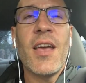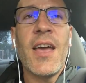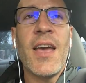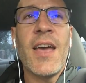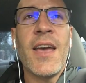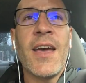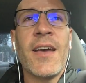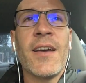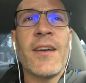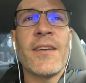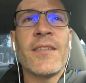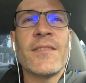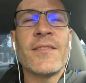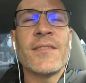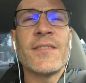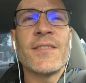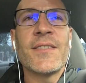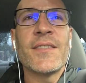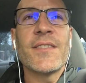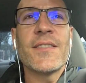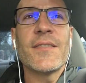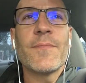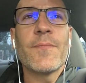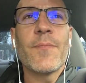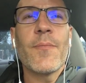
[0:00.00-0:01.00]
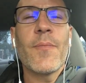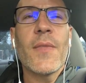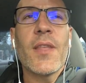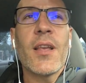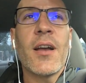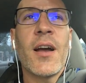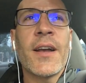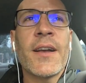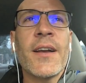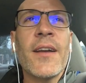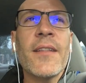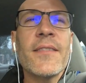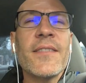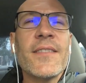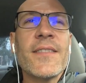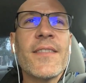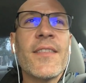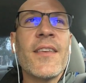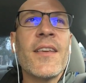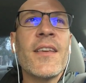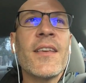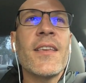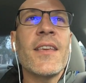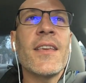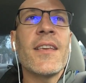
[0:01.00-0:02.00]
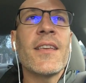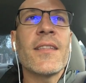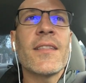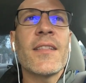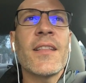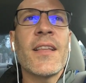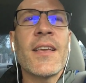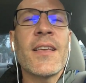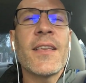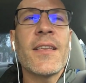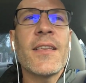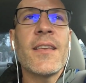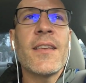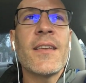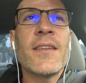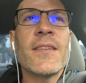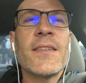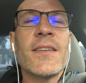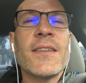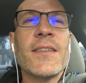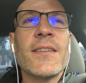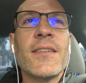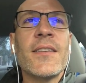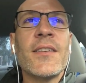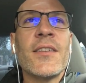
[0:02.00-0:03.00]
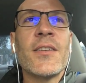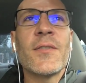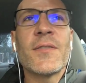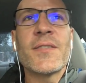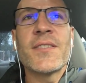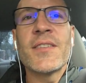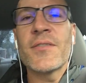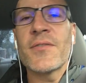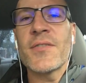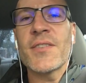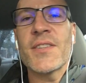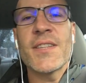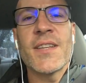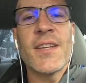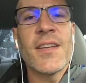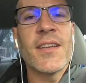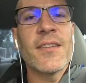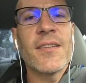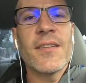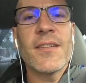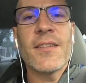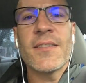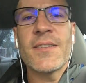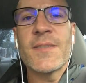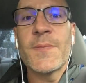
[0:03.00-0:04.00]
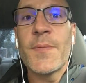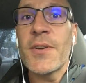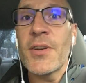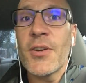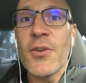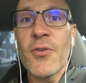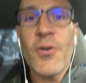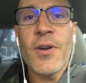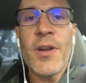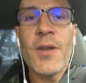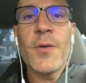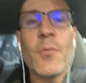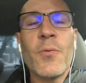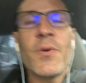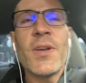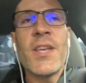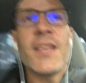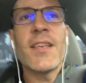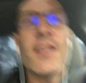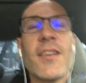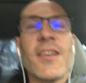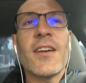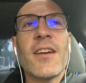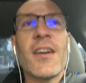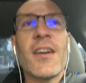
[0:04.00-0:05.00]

And I got to thinking, like, you know, it's interesting. It's been a great week.